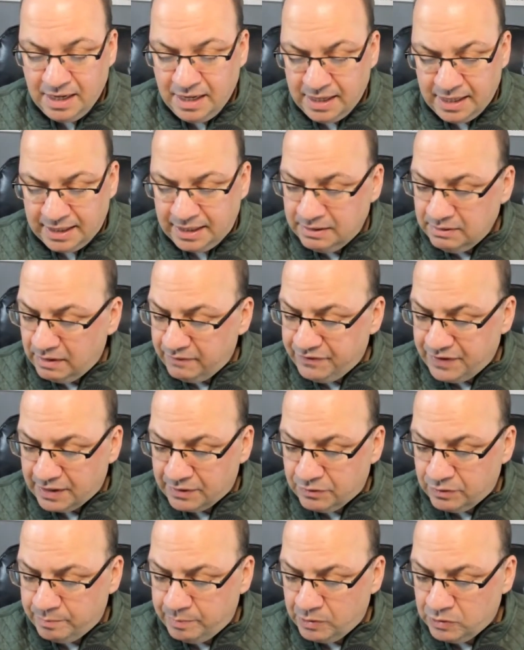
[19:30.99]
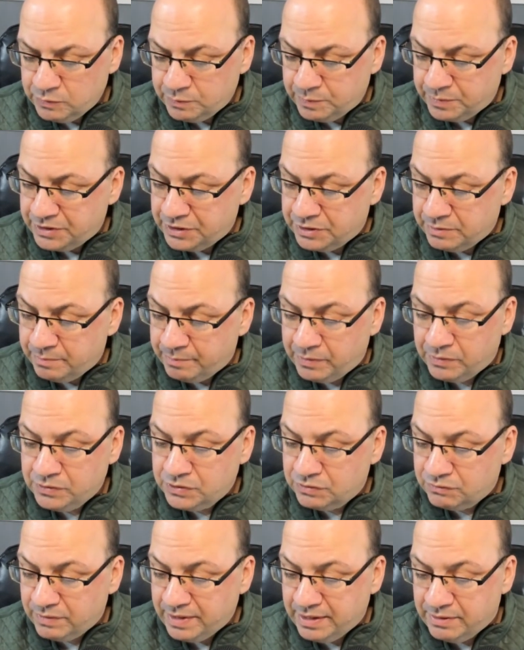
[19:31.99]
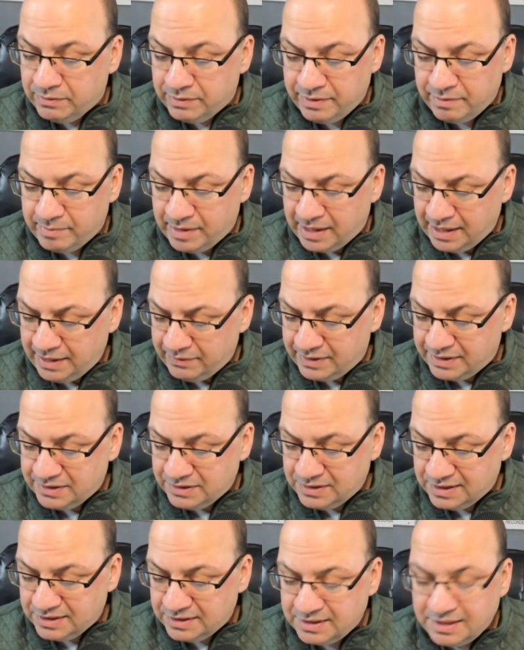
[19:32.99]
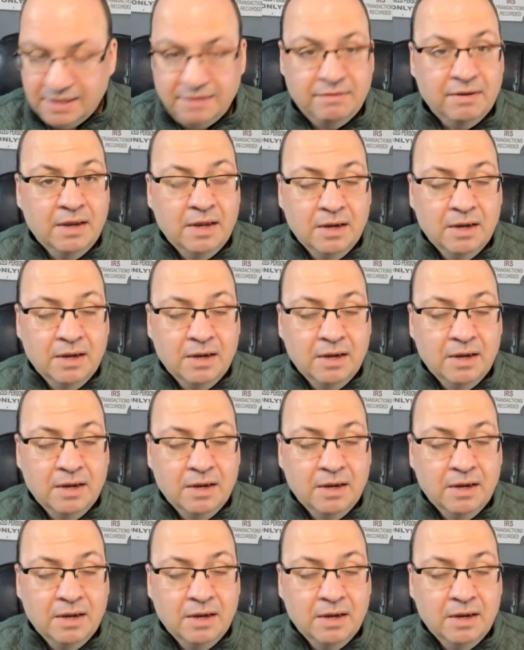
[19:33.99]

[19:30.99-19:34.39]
and i love that good post position post three going the mile and a 16th